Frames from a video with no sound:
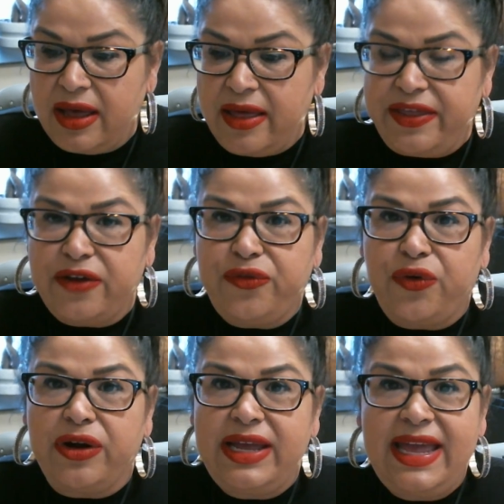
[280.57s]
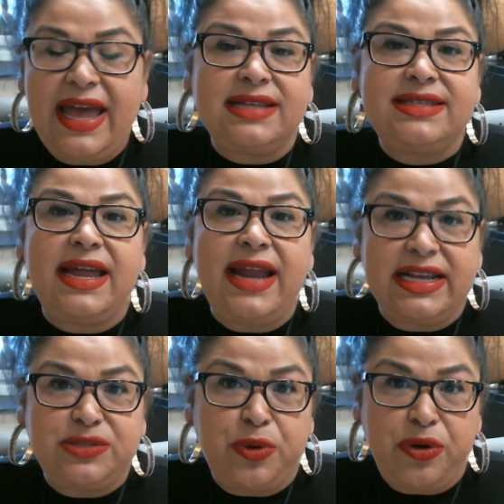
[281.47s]
Therefore, he has that
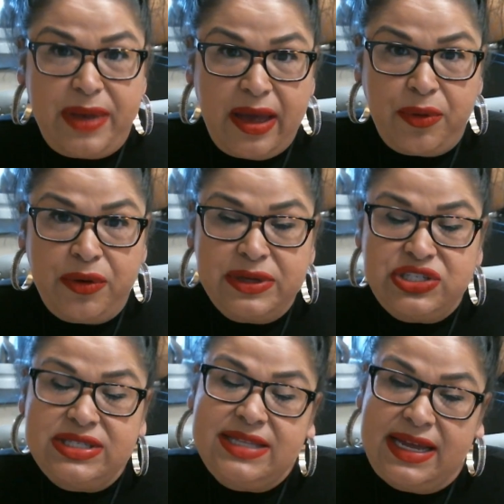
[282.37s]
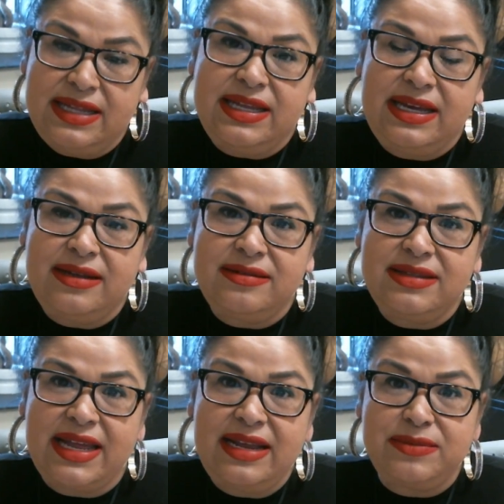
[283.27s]
expert power, which has likely
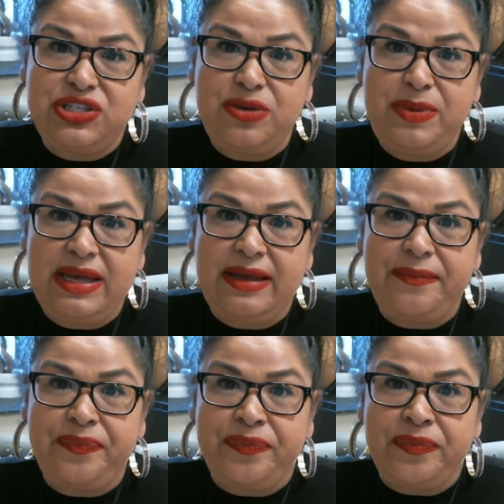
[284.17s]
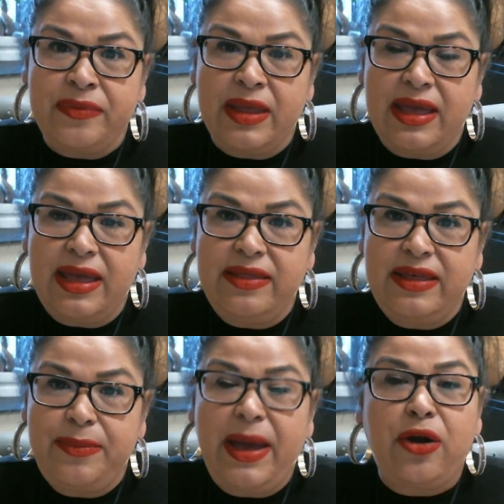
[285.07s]
led him to be in the
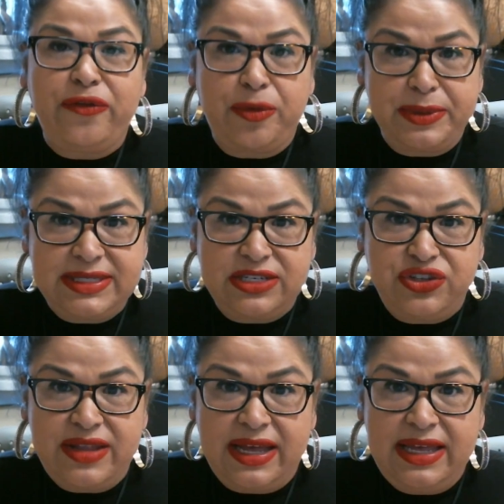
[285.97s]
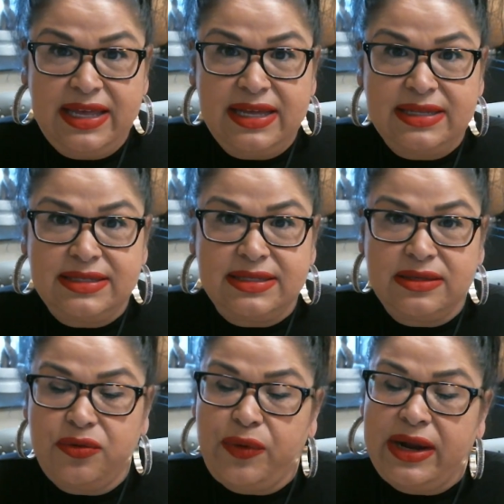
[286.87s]
powerful position that he is,
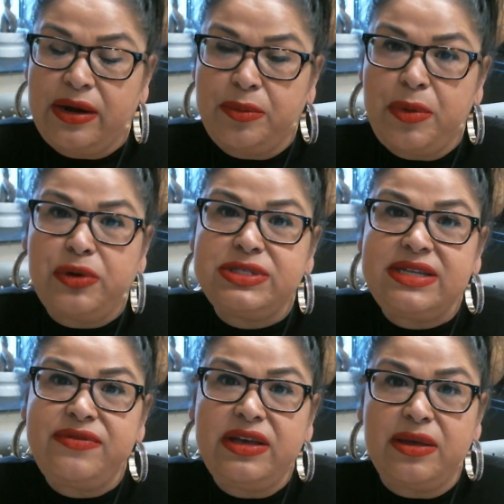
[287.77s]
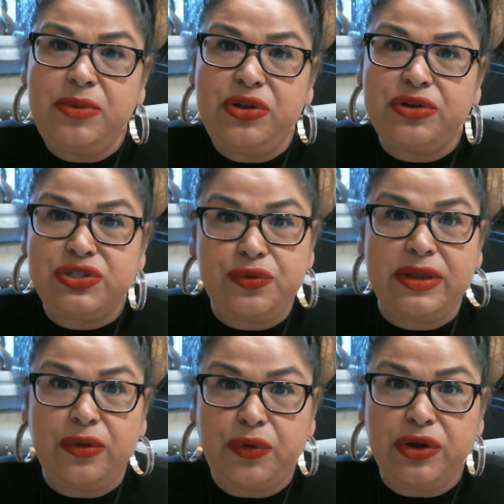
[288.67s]
where most of the computers
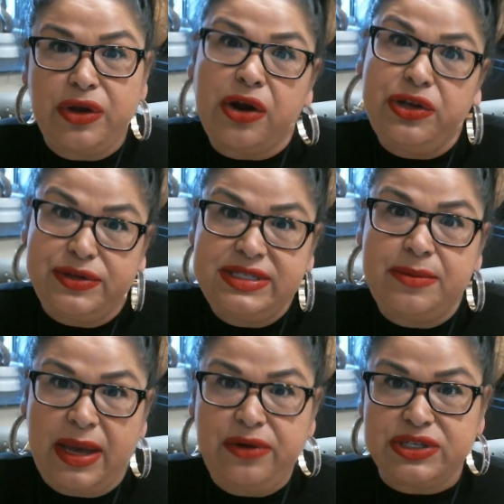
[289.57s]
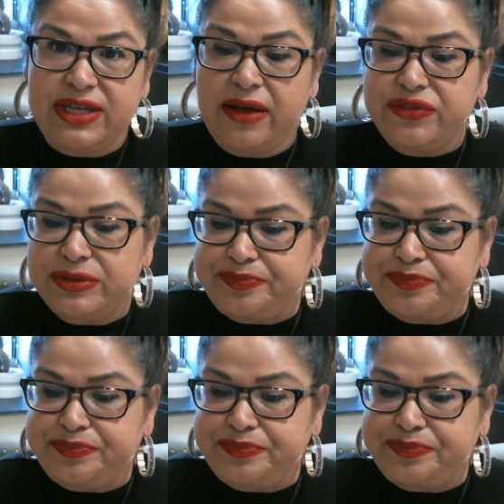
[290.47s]
around the world are using Microsoft.